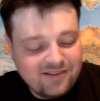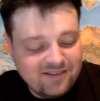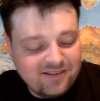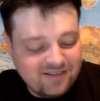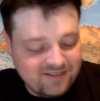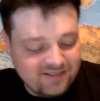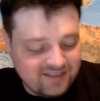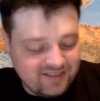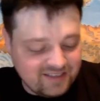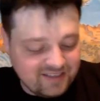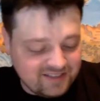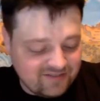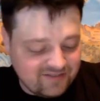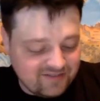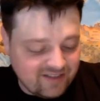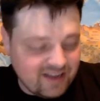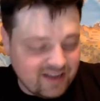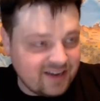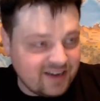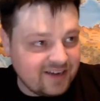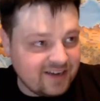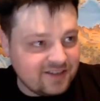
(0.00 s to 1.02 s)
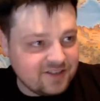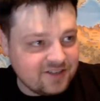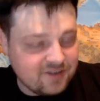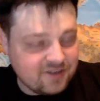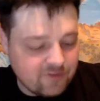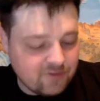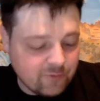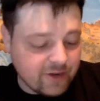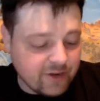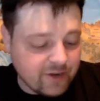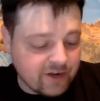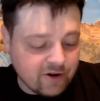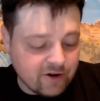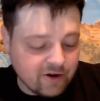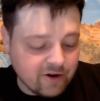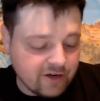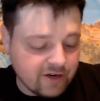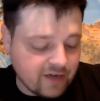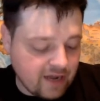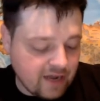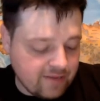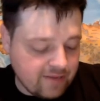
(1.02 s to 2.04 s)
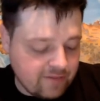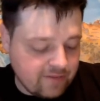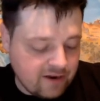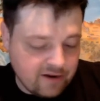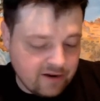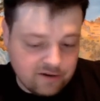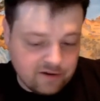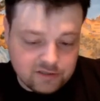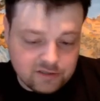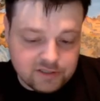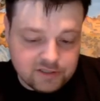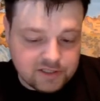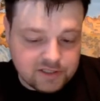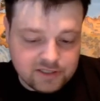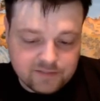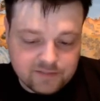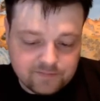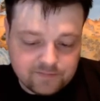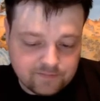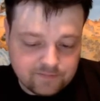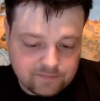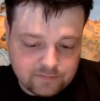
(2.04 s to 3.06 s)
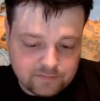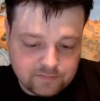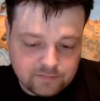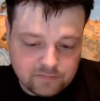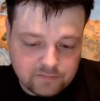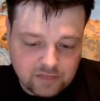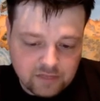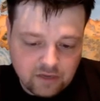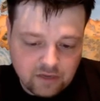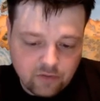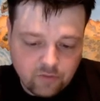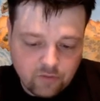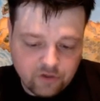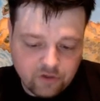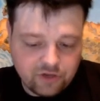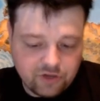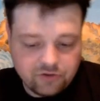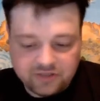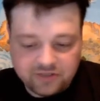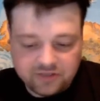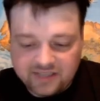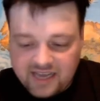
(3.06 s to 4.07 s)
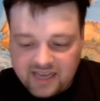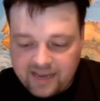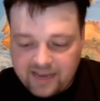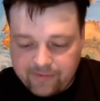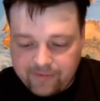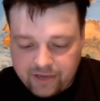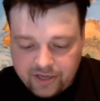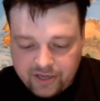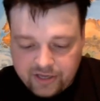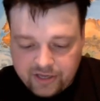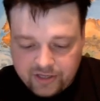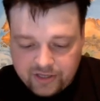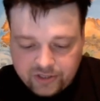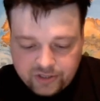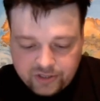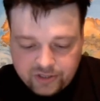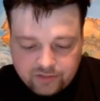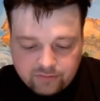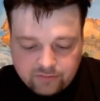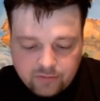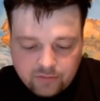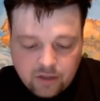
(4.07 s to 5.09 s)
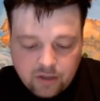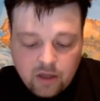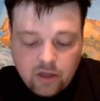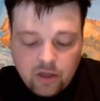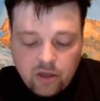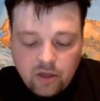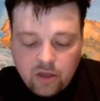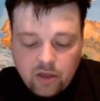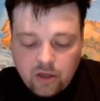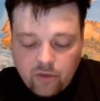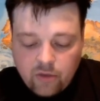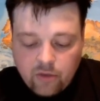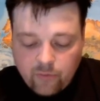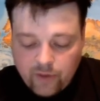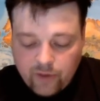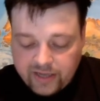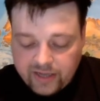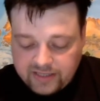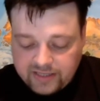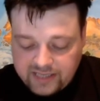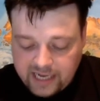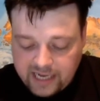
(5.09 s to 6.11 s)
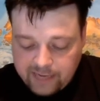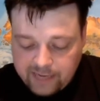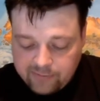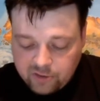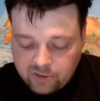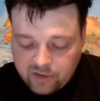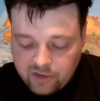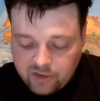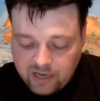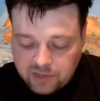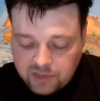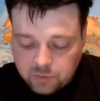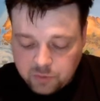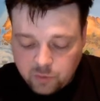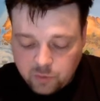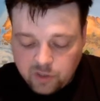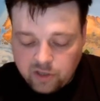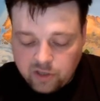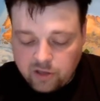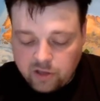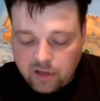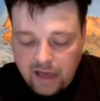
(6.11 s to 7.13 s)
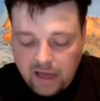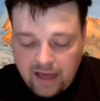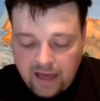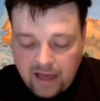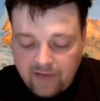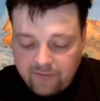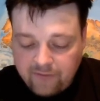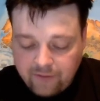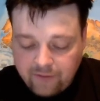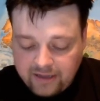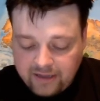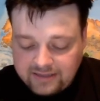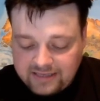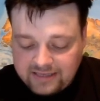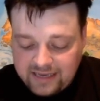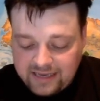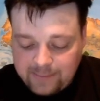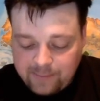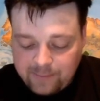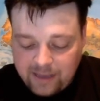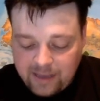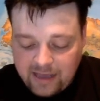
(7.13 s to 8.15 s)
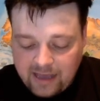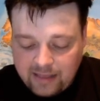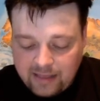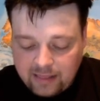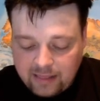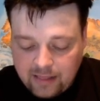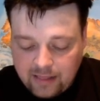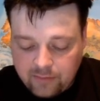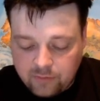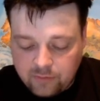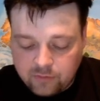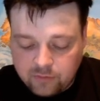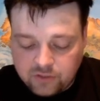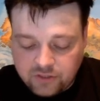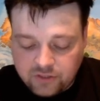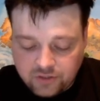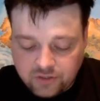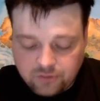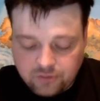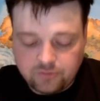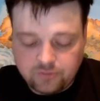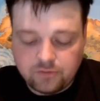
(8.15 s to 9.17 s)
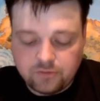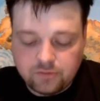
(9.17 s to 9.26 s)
things of that nature. Recurring nightmares, reduced damage, red tape. You guys will have red tape at level 2.